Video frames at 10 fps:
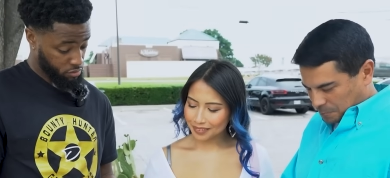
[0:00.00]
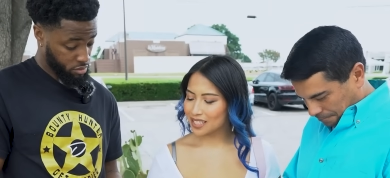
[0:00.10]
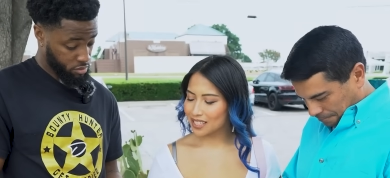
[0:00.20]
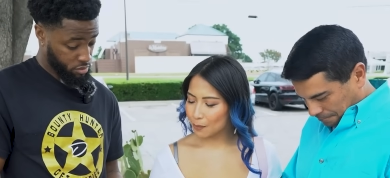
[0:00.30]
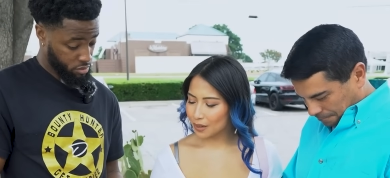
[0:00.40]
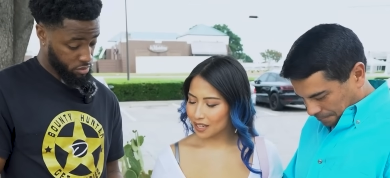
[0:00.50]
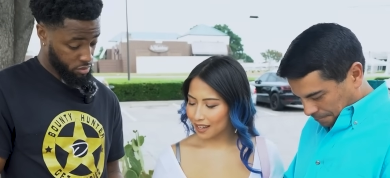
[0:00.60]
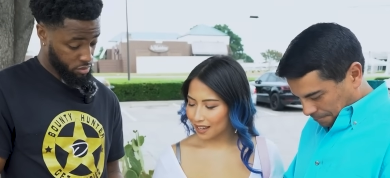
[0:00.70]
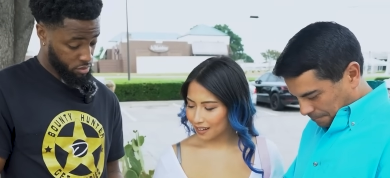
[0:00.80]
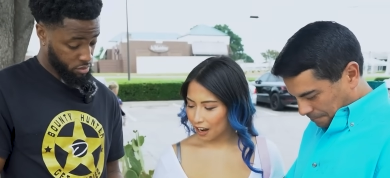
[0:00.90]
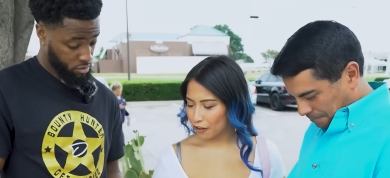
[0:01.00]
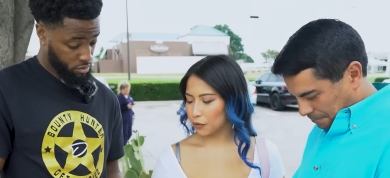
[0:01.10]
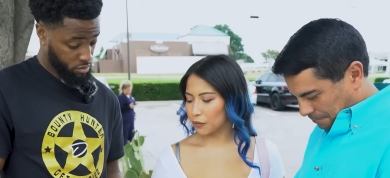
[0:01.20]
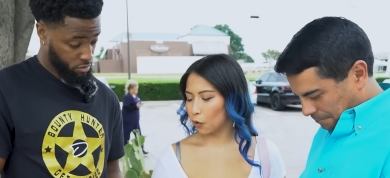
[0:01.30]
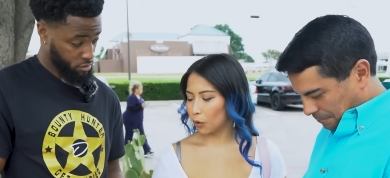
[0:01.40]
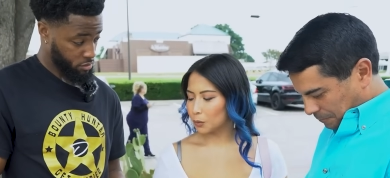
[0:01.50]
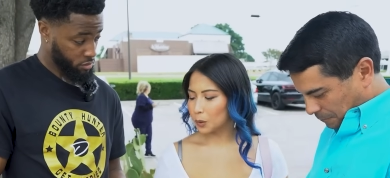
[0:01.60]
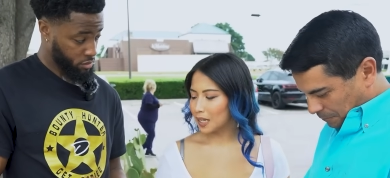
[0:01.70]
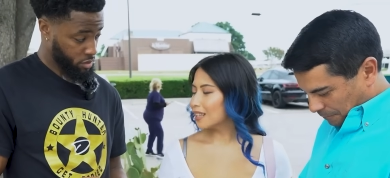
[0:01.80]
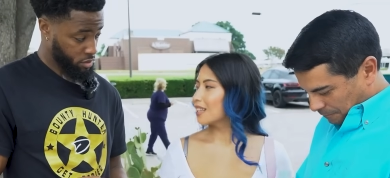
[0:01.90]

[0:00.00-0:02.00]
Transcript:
Speaker 1: That's somebody that I've performed with.